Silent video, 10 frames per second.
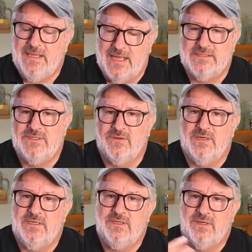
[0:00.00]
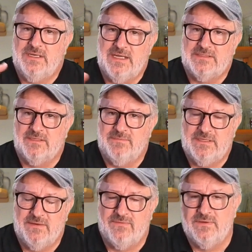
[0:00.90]
yes, you're gonna taste a little
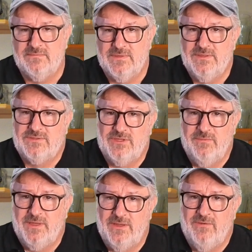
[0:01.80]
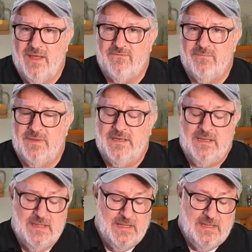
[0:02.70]
bit different, assuming you haven't
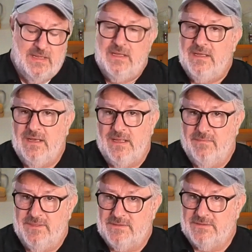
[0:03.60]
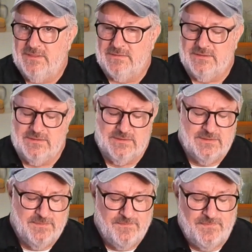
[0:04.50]
been eating a bunch of sausages